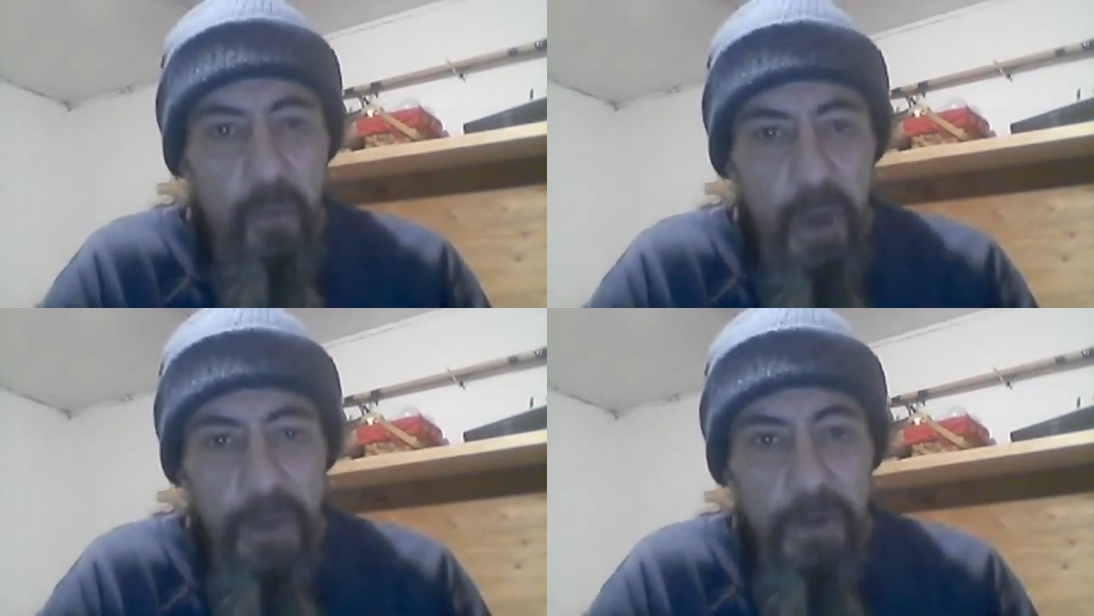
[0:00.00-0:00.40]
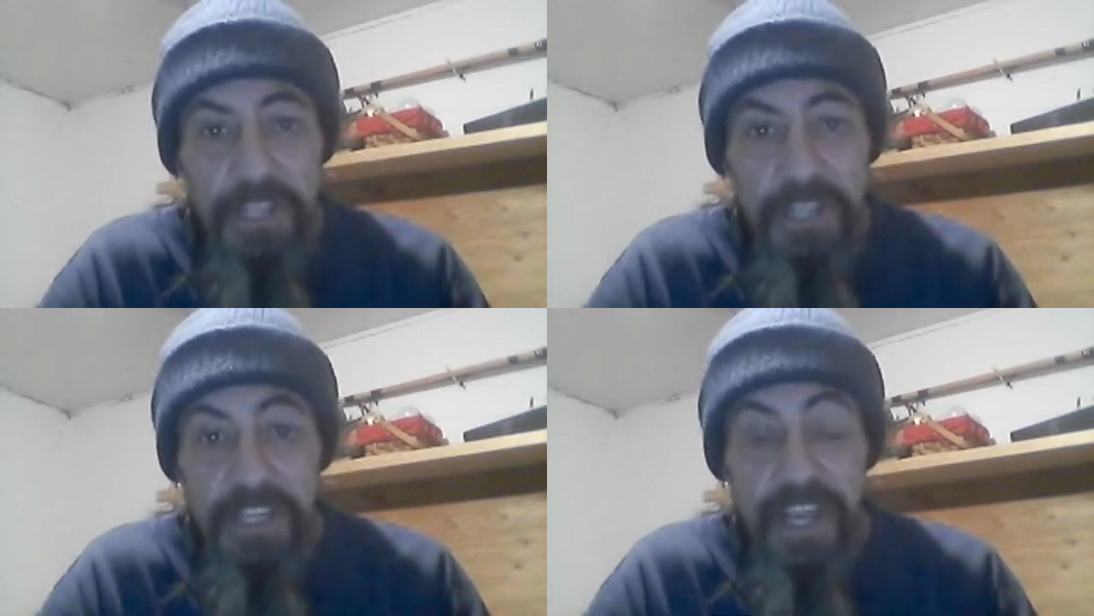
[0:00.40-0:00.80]
water
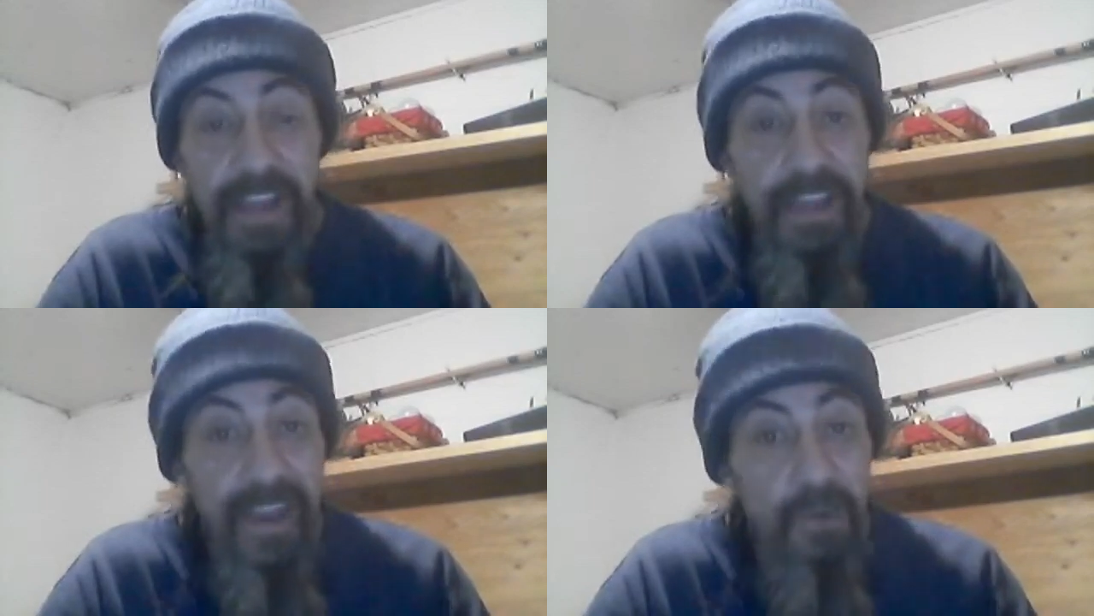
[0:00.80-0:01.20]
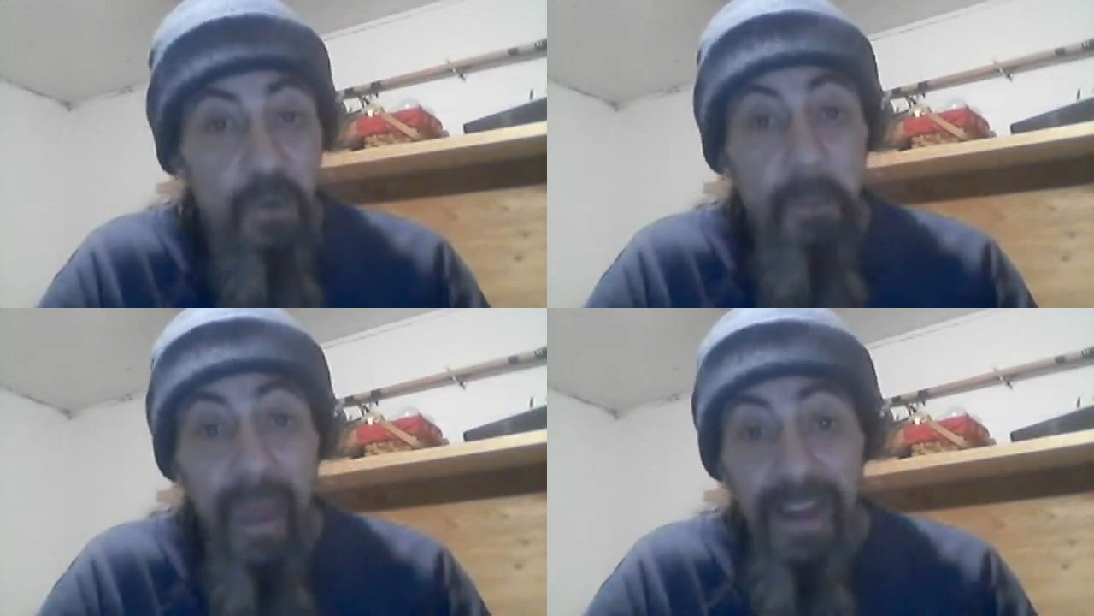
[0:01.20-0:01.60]
is the
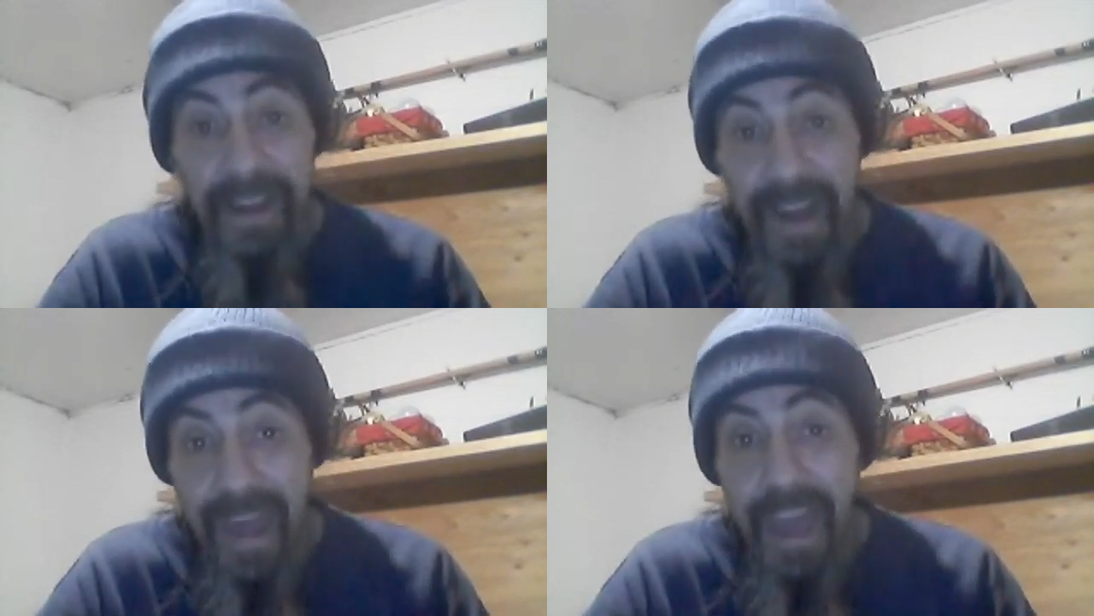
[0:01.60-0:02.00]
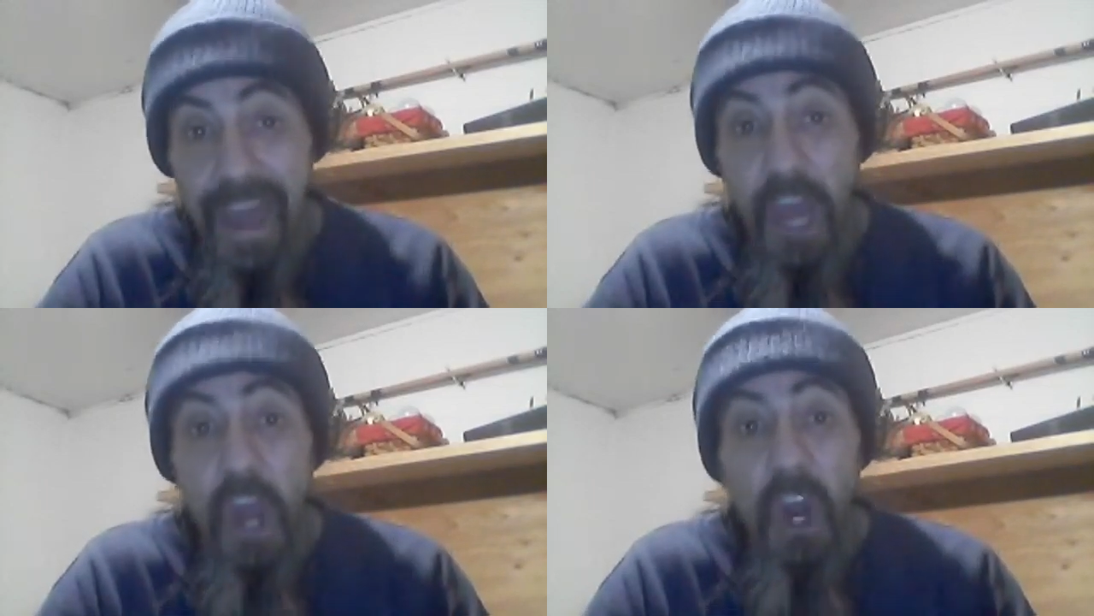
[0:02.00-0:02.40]
electromagnetic
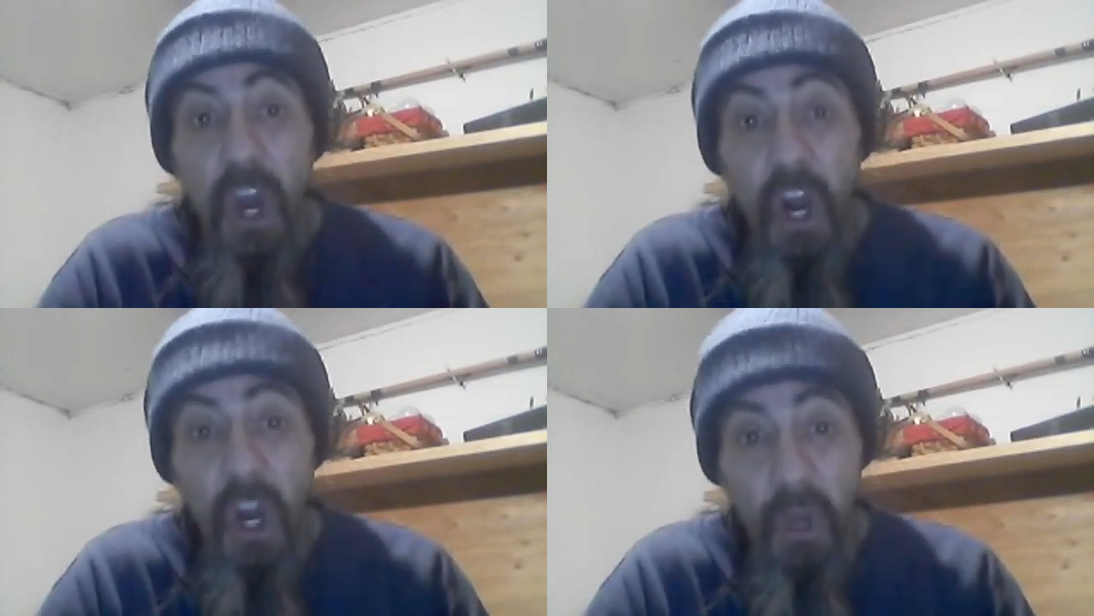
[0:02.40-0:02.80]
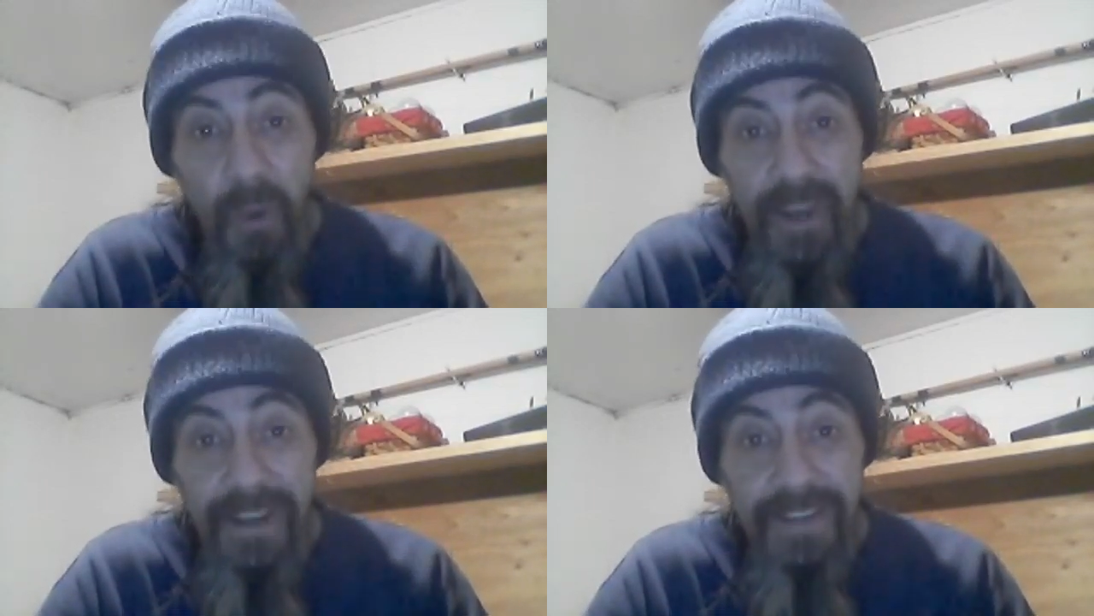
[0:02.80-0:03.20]
current.